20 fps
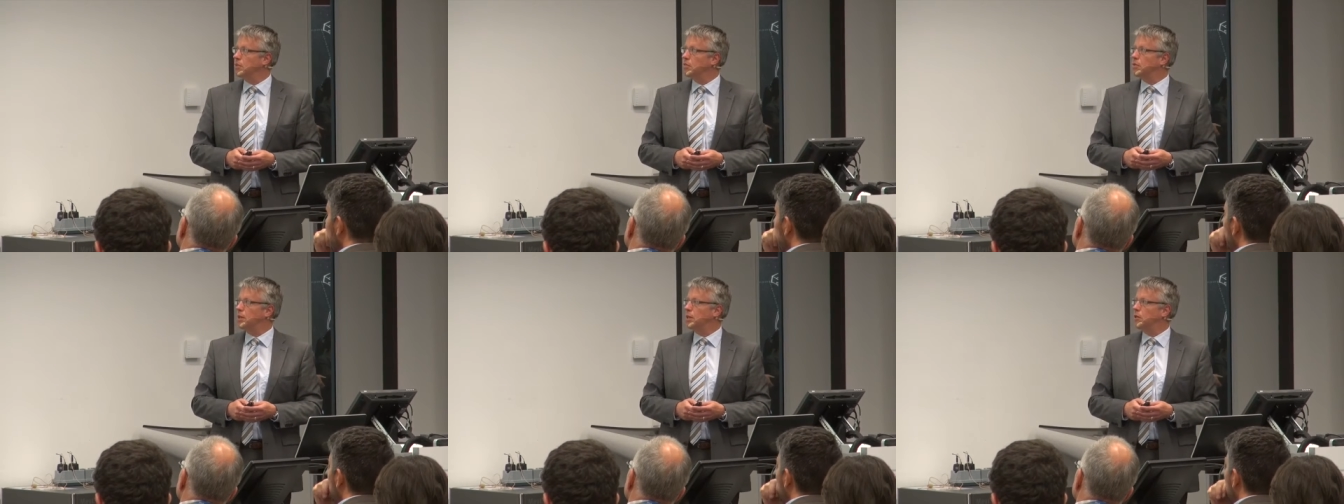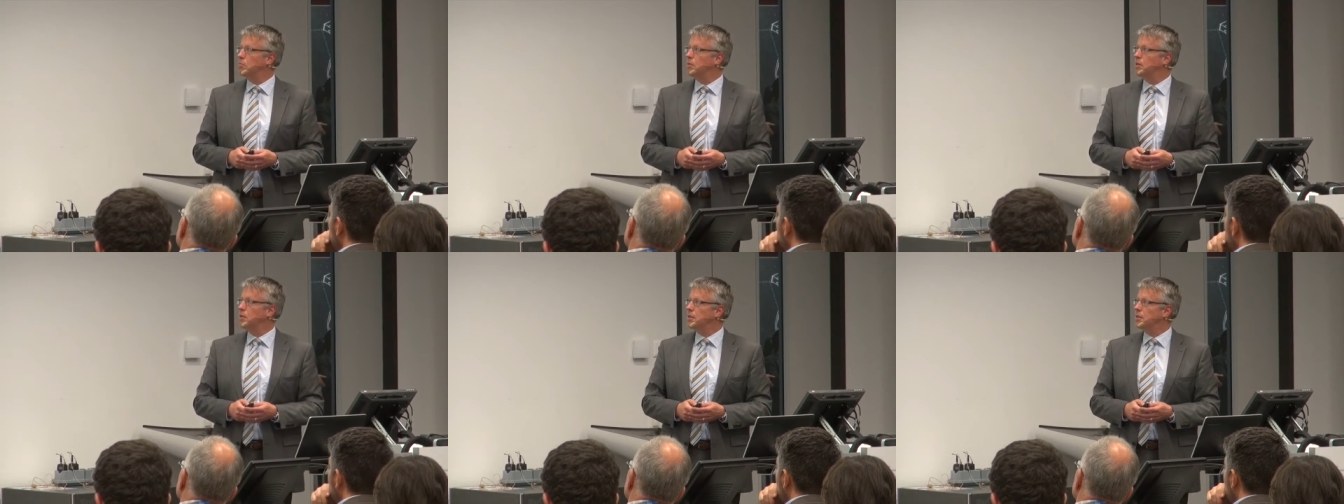with
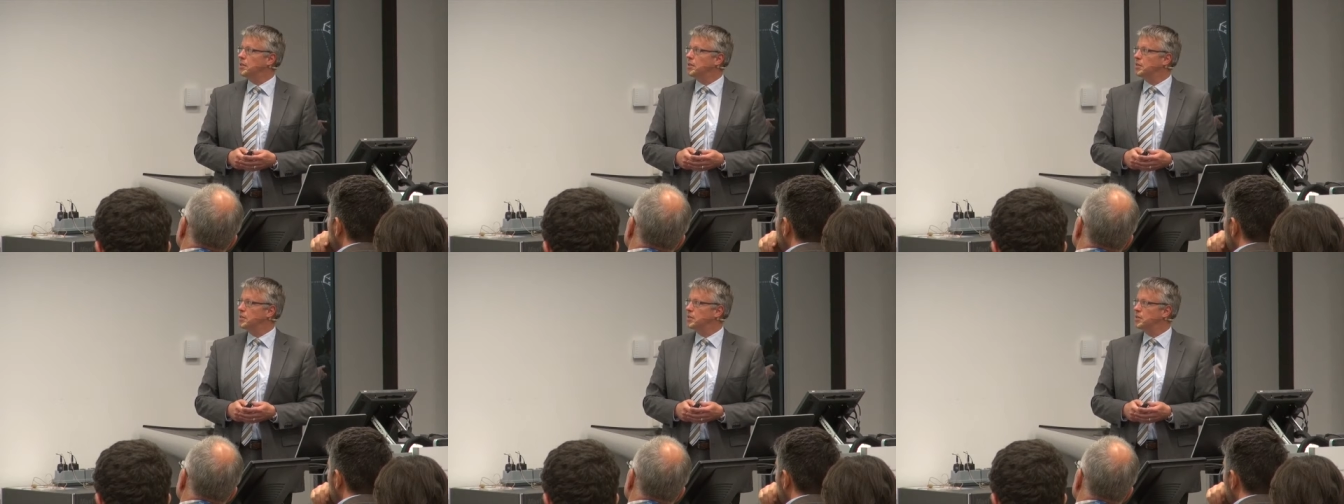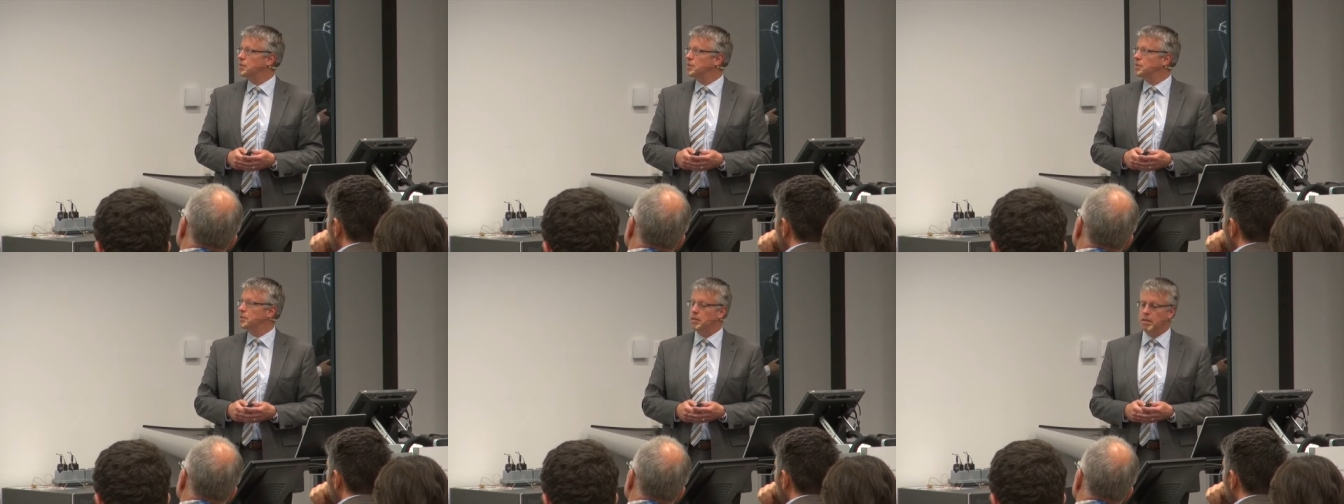our
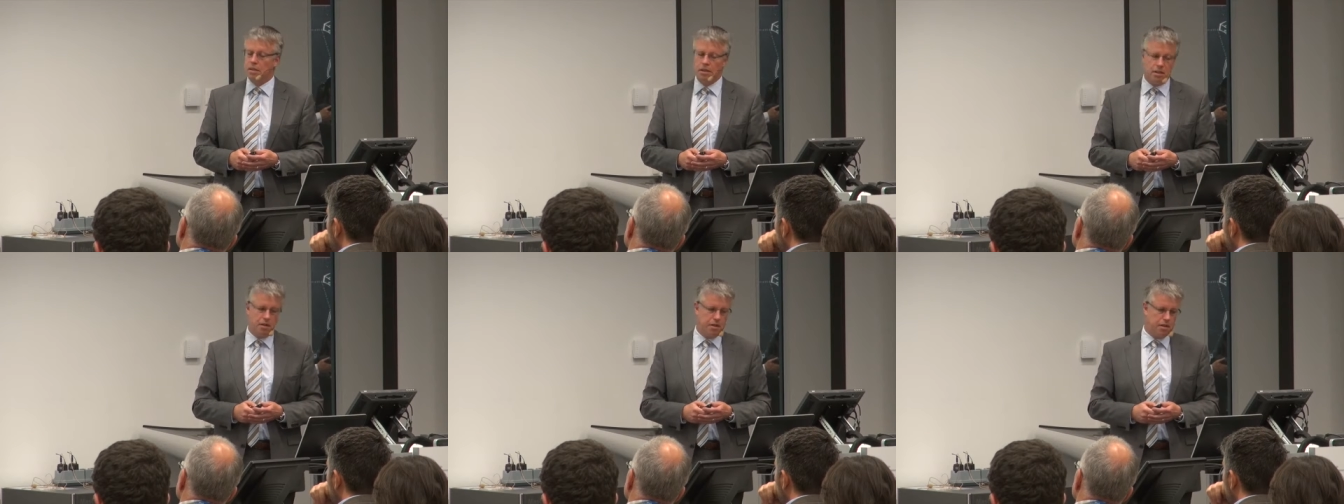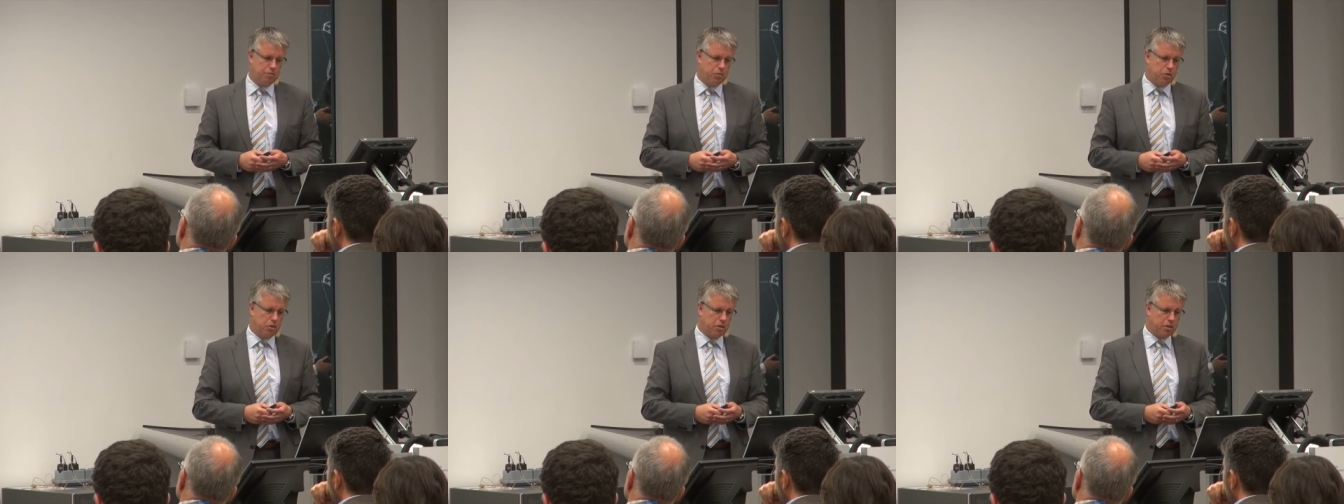partners
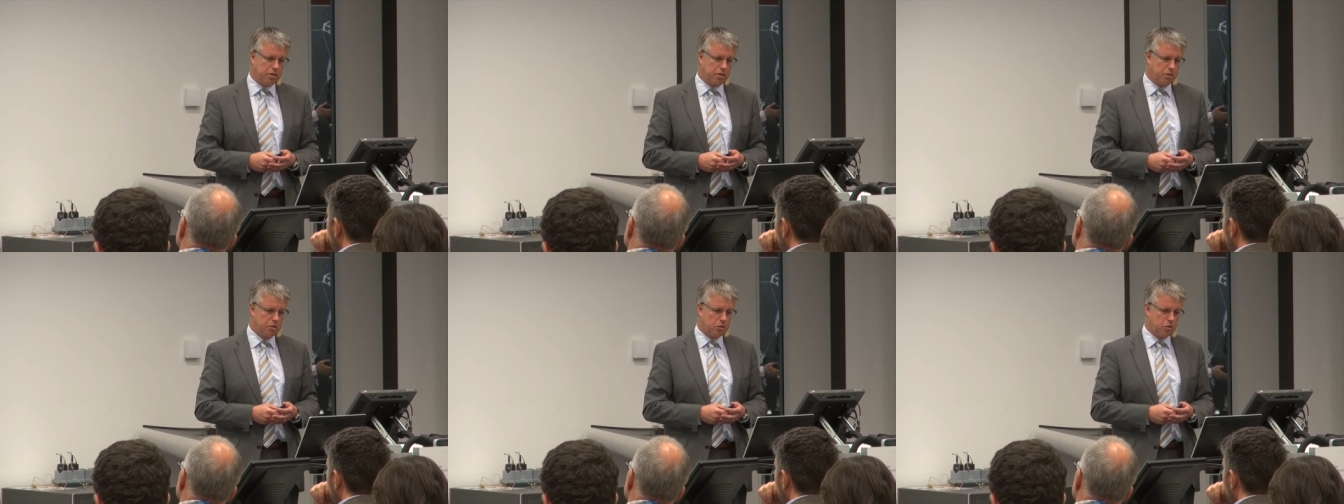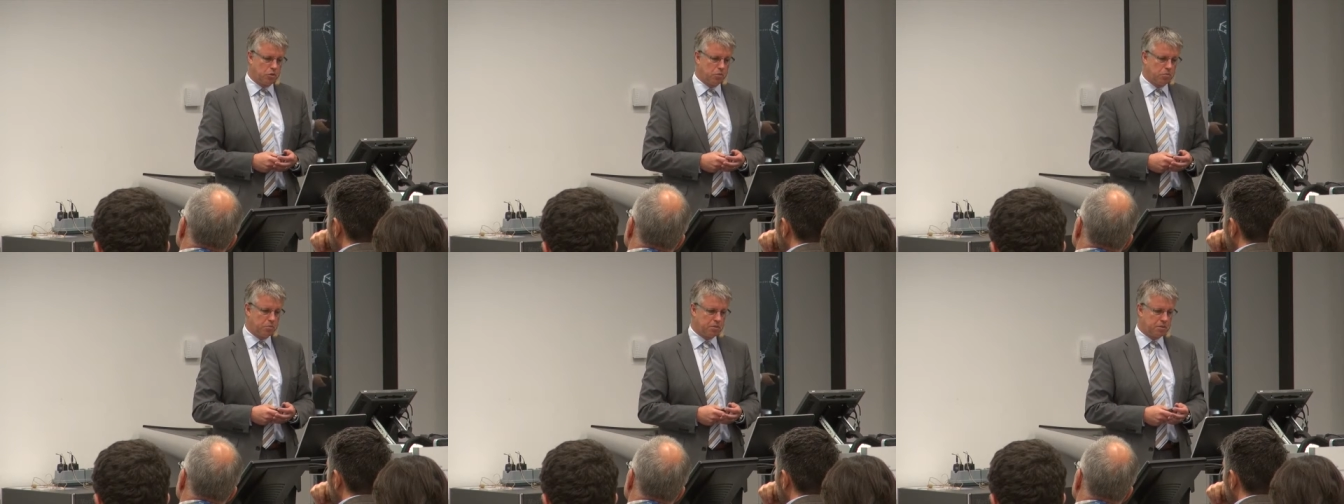in working
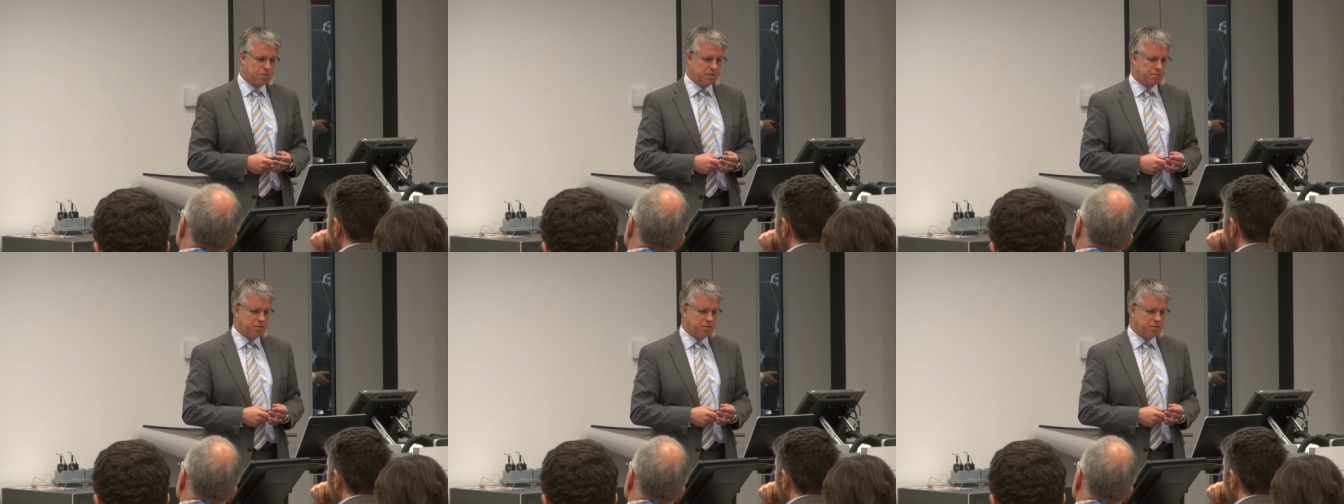groups.